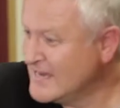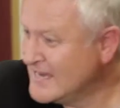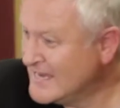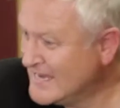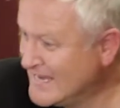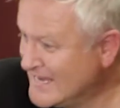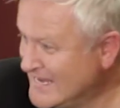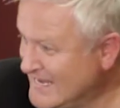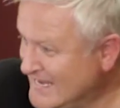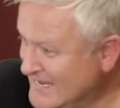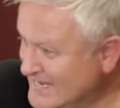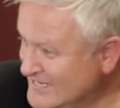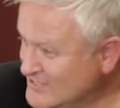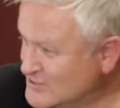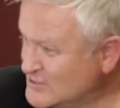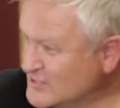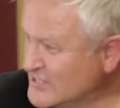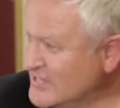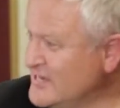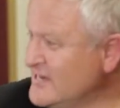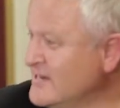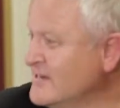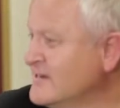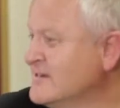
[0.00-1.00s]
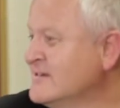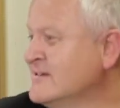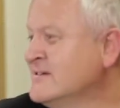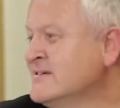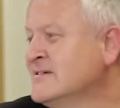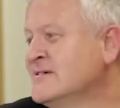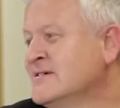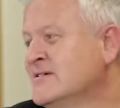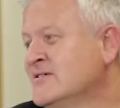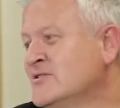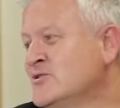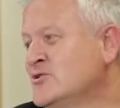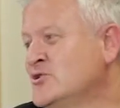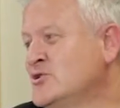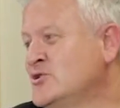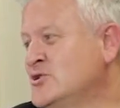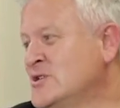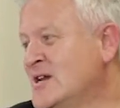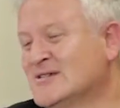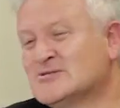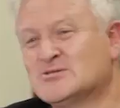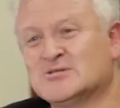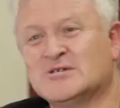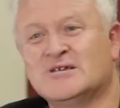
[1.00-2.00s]
Easy
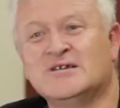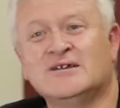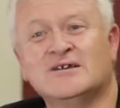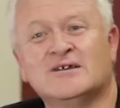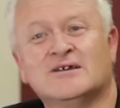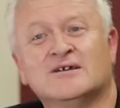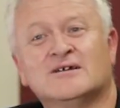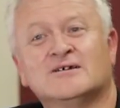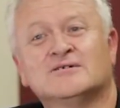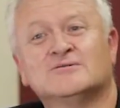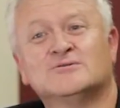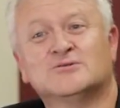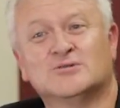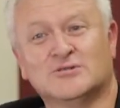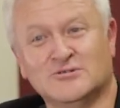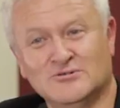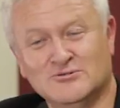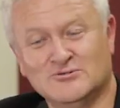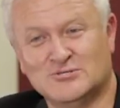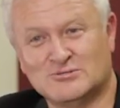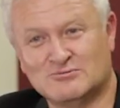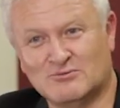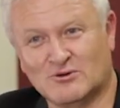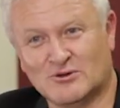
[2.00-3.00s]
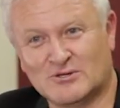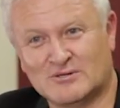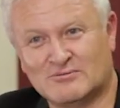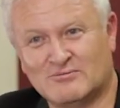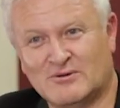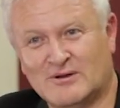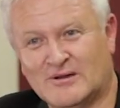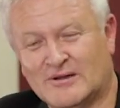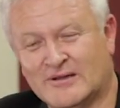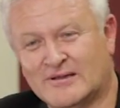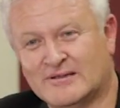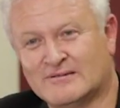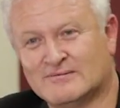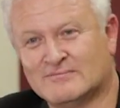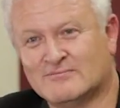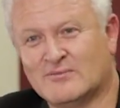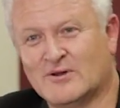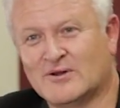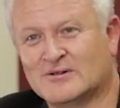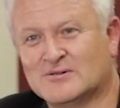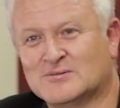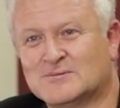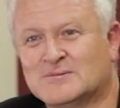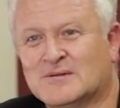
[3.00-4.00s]
Jazzy Tudes book by my
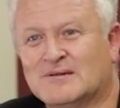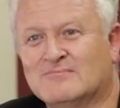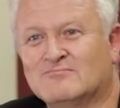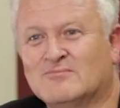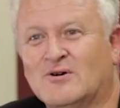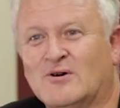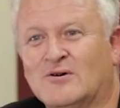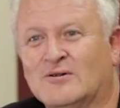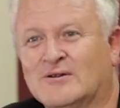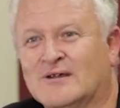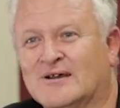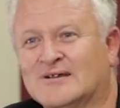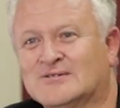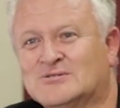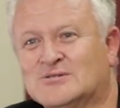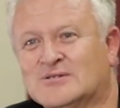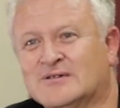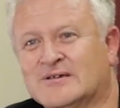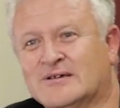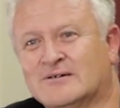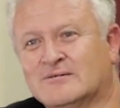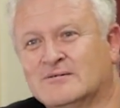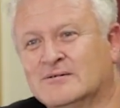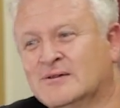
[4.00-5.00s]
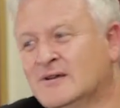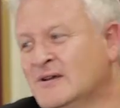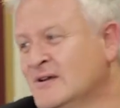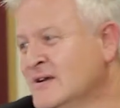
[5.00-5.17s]
good friend Mark Nightingale.